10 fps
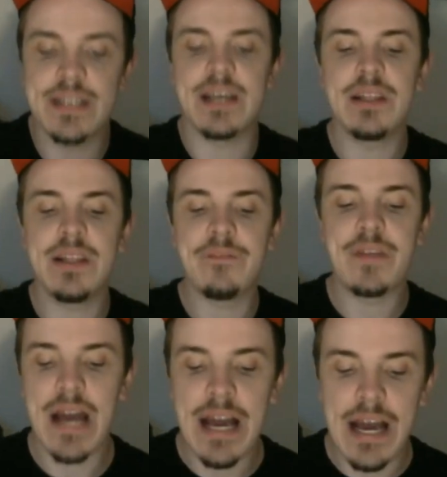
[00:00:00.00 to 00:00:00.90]
and I loved
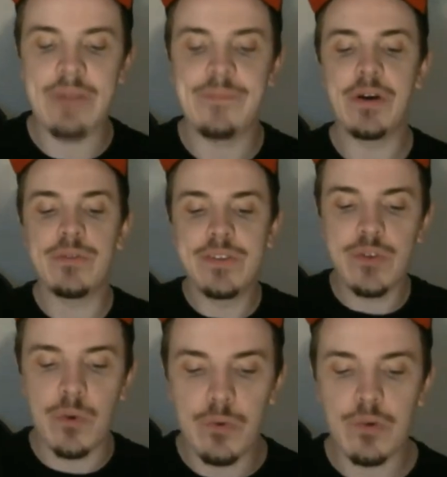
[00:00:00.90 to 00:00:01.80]
having all these
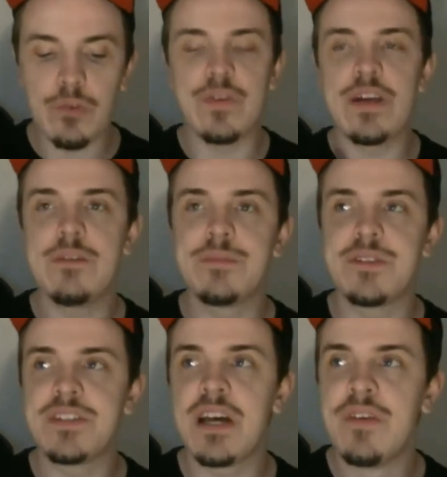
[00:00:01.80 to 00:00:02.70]
older films
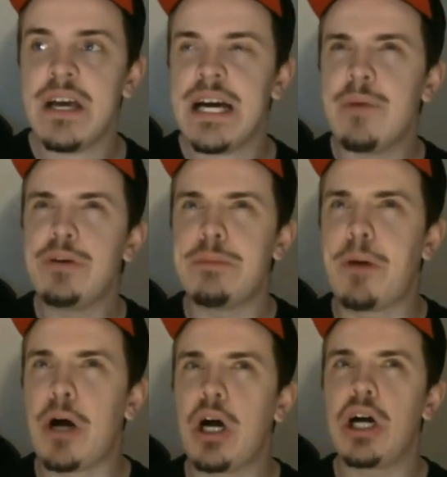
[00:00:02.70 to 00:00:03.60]
and stuff. I went to
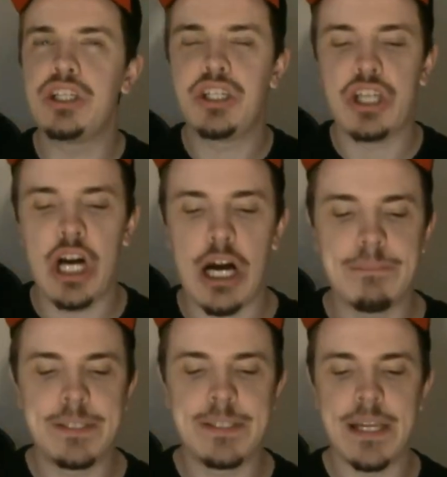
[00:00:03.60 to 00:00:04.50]
pawn
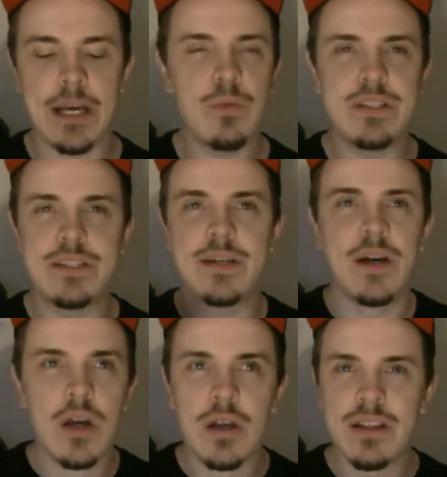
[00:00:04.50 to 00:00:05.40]
shops and I went to
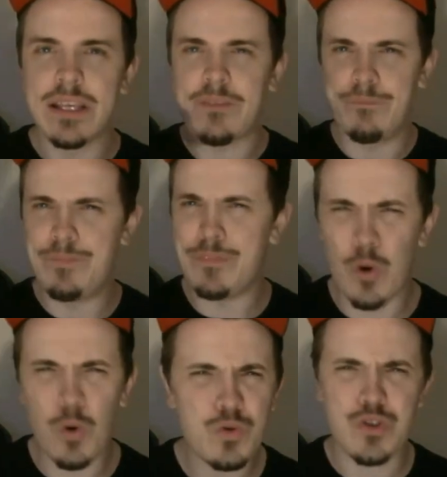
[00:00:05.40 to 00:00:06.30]
like
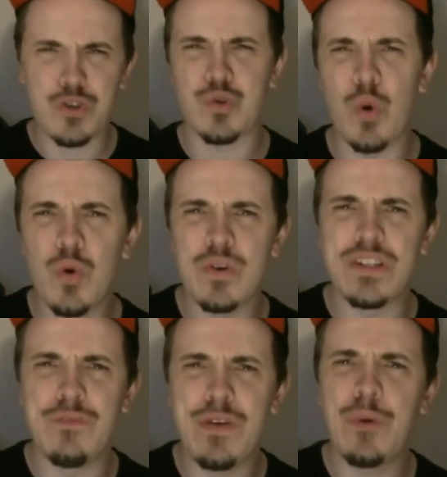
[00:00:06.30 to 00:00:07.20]
old
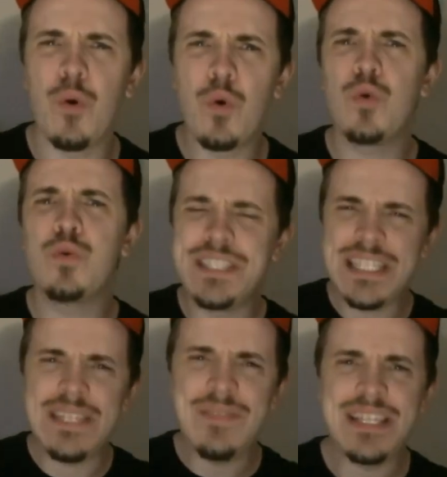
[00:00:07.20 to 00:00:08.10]
stores and found old
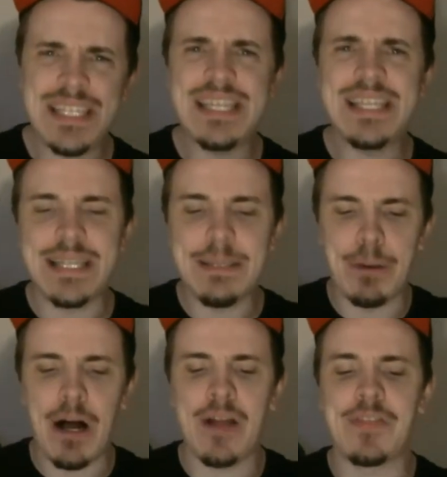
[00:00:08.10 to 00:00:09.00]
DVDs and
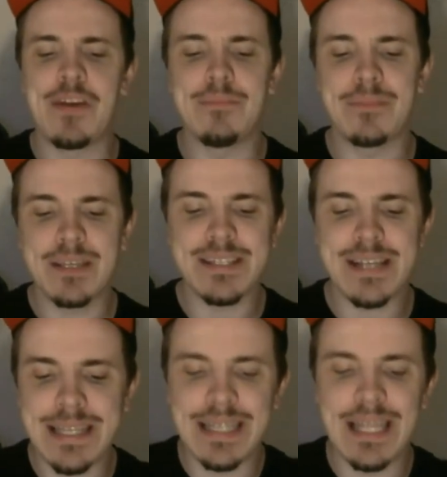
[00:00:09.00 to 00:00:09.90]
bought them because
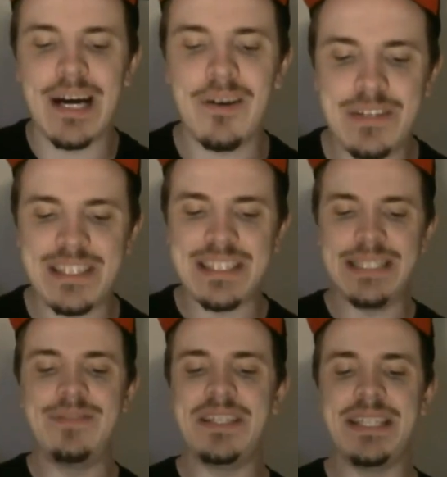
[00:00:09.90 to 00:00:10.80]
I loved
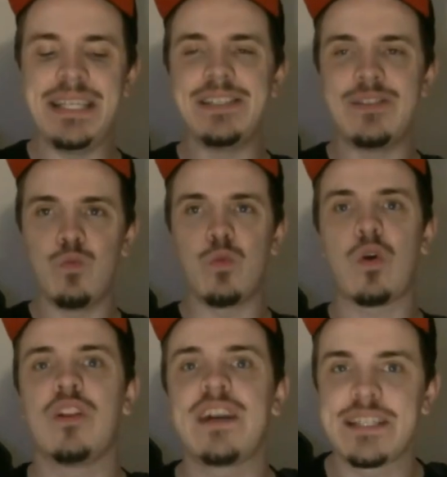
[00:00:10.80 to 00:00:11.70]
DVDs and
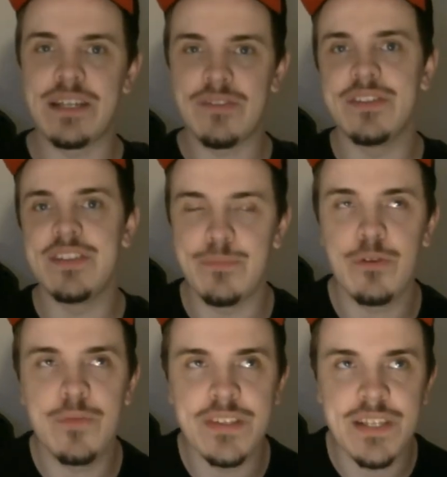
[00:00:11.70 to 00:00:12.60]
collecting all these
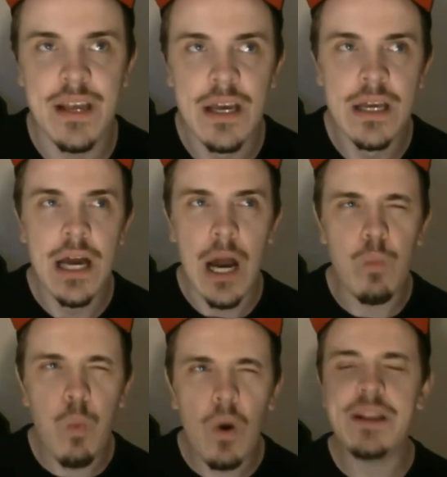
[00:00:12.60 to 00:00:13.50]
movies. And I
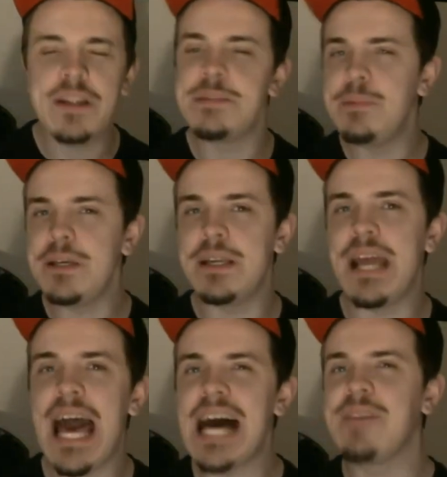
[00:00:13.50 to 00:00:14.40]
wanted to be an
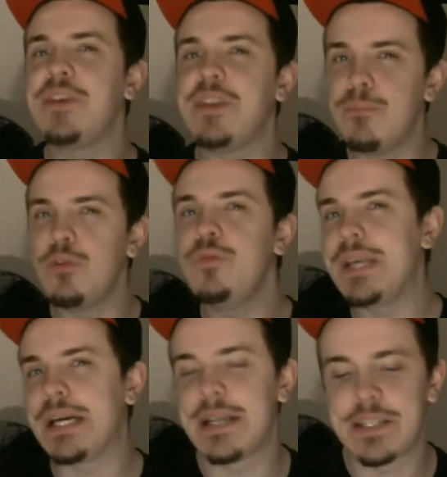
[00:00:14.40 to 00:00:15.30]
avid movie
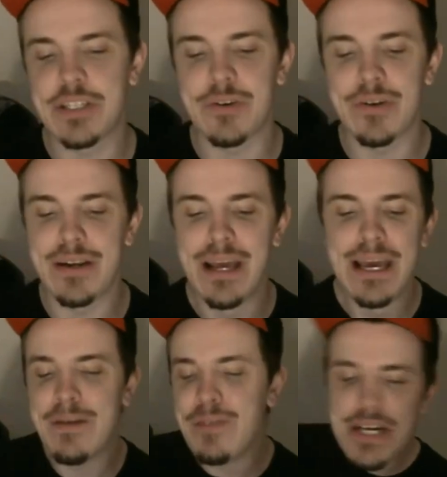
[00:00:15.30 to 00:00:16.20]
collector. And
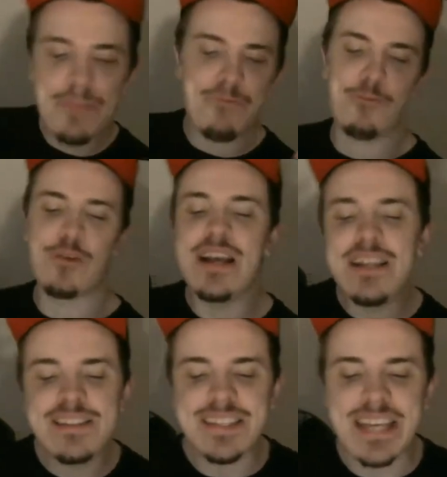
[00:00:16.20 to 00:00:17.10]
every time
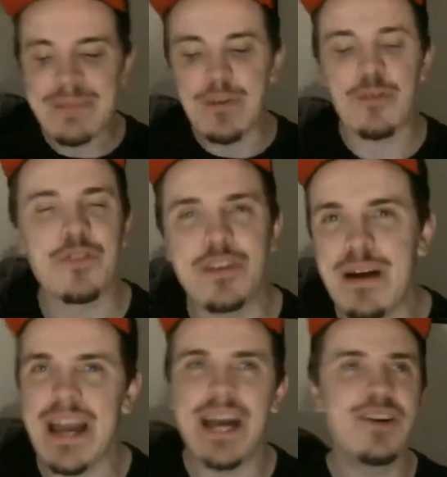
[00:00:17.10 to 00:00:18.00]
friends came over to
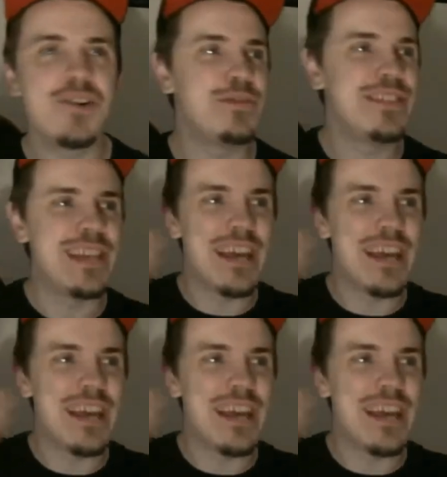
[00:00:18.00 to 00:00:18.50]
my house